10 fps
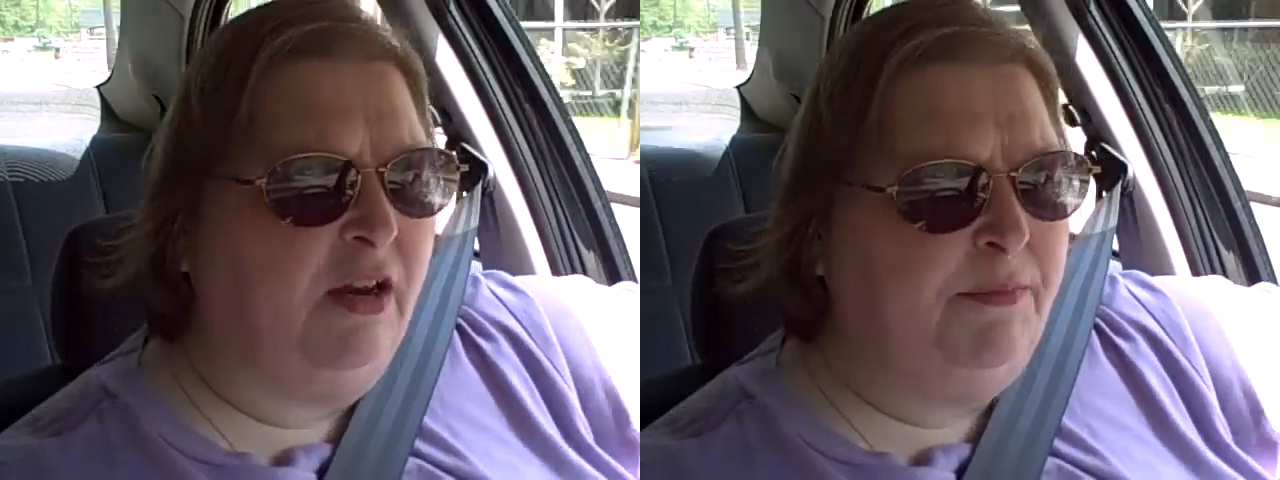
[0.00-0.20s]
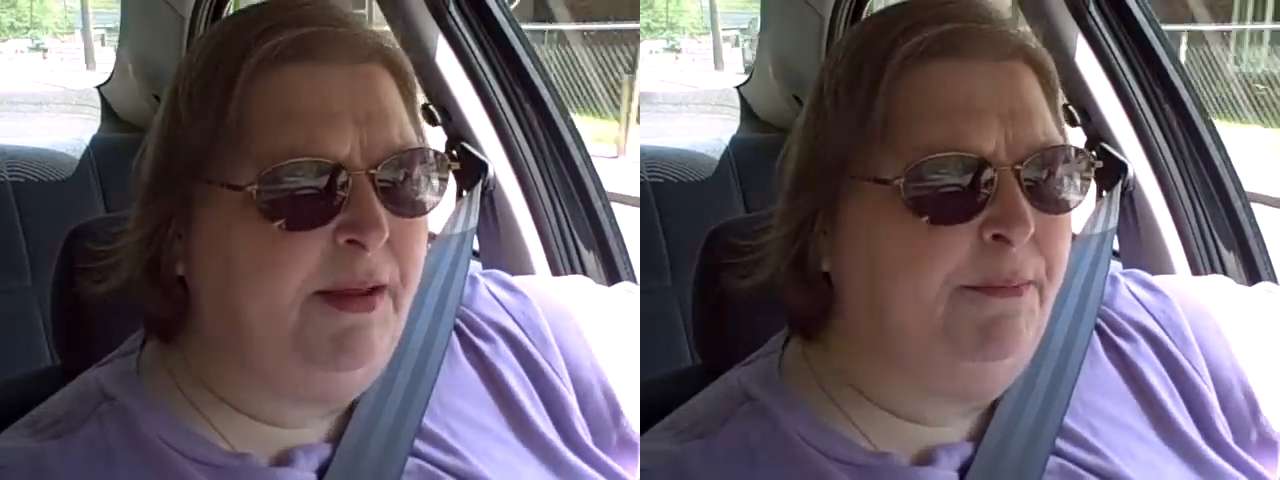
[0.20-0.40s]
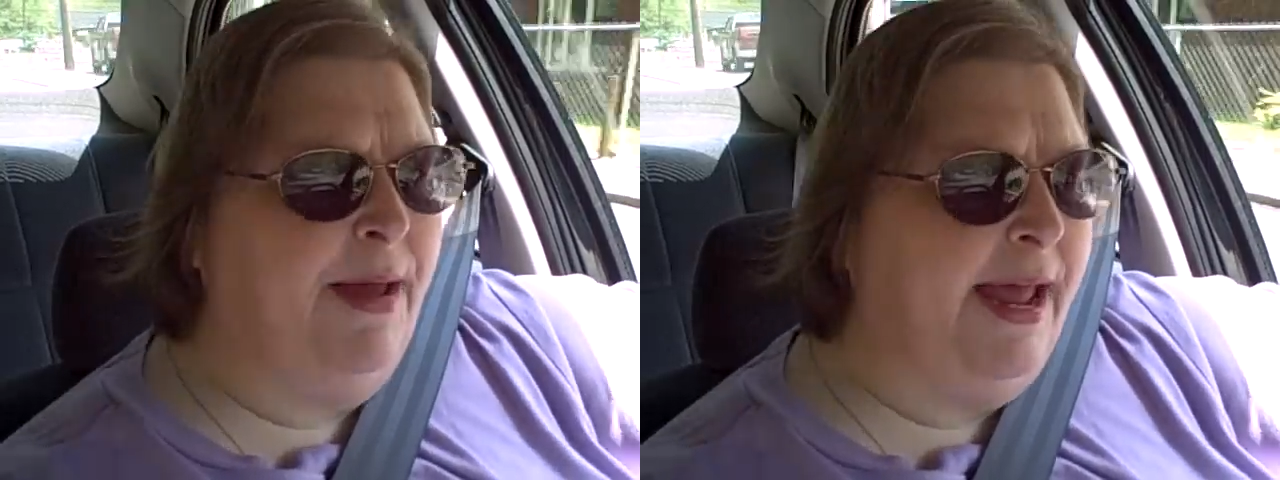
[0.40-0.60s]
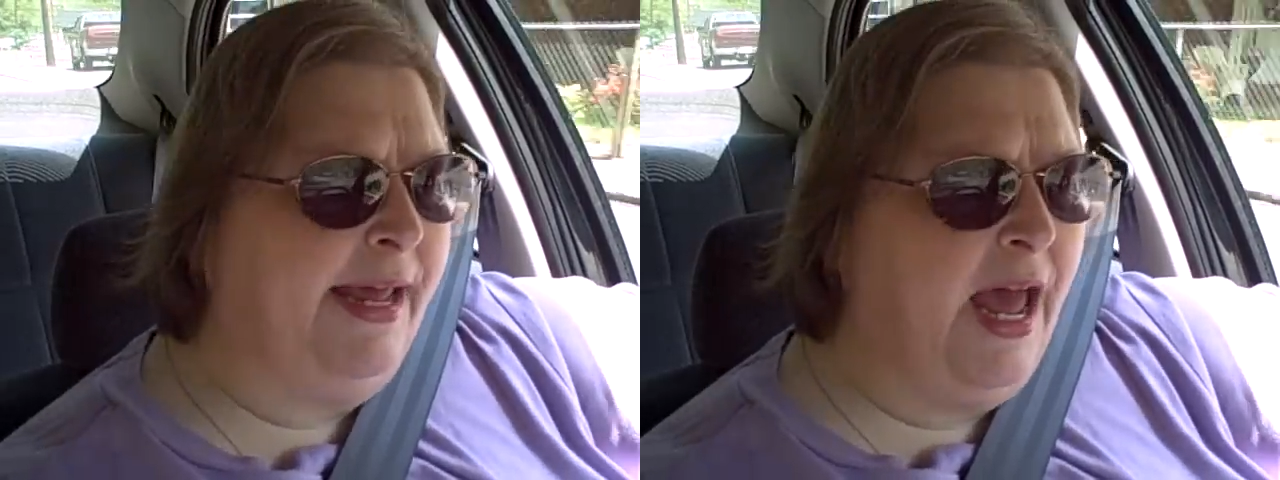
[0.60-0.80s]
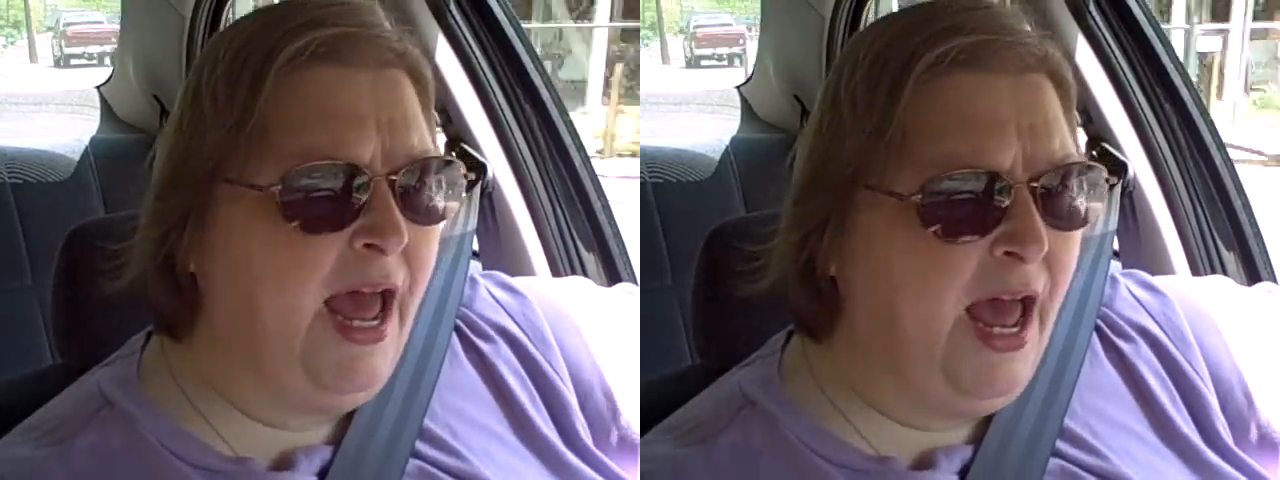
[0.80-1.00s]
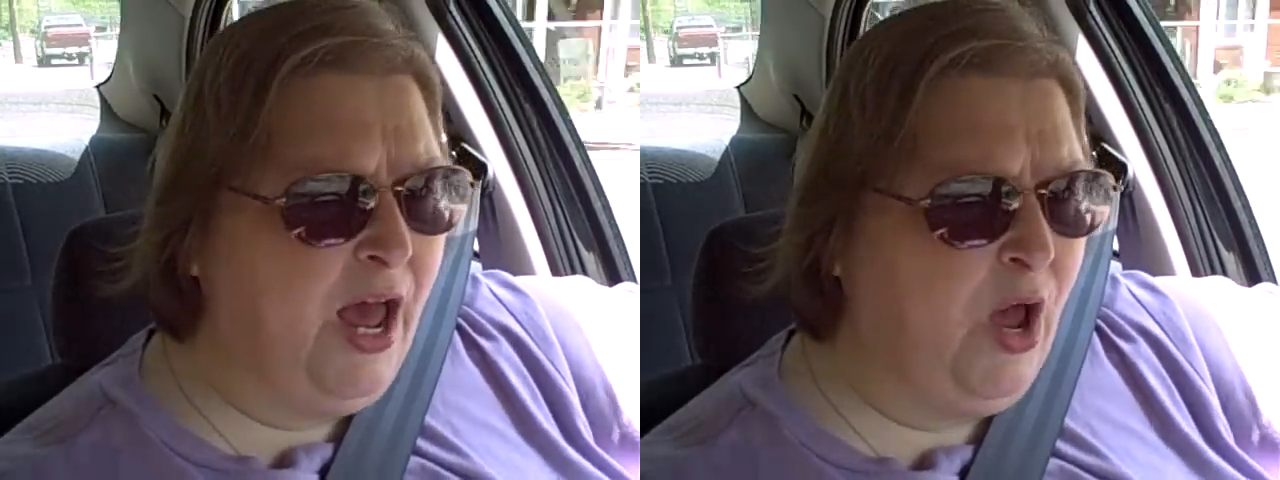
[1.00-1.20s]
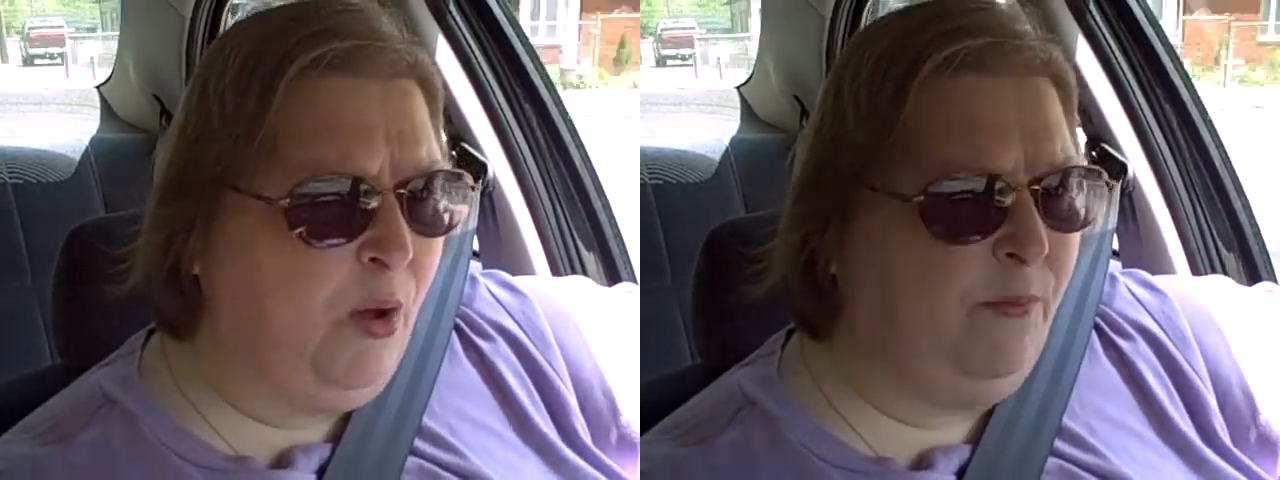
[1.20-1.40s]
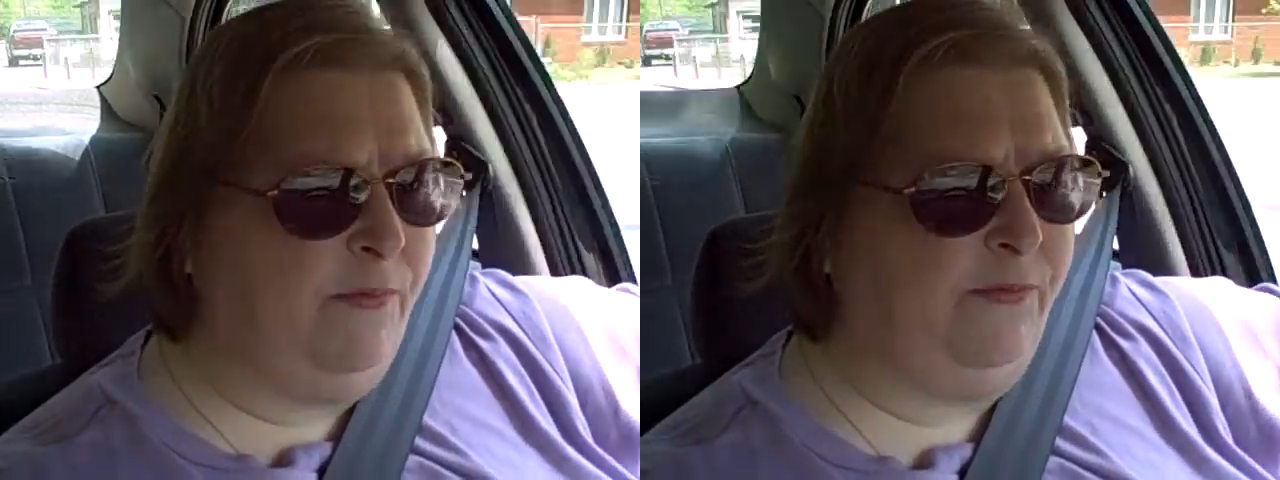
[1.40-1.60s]
only been back
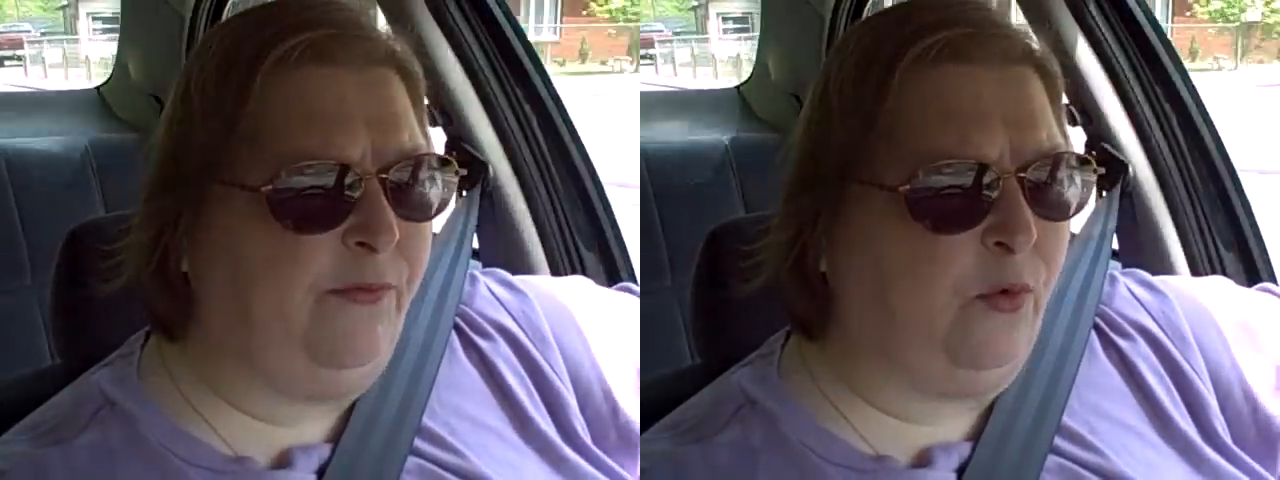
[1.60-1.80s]
home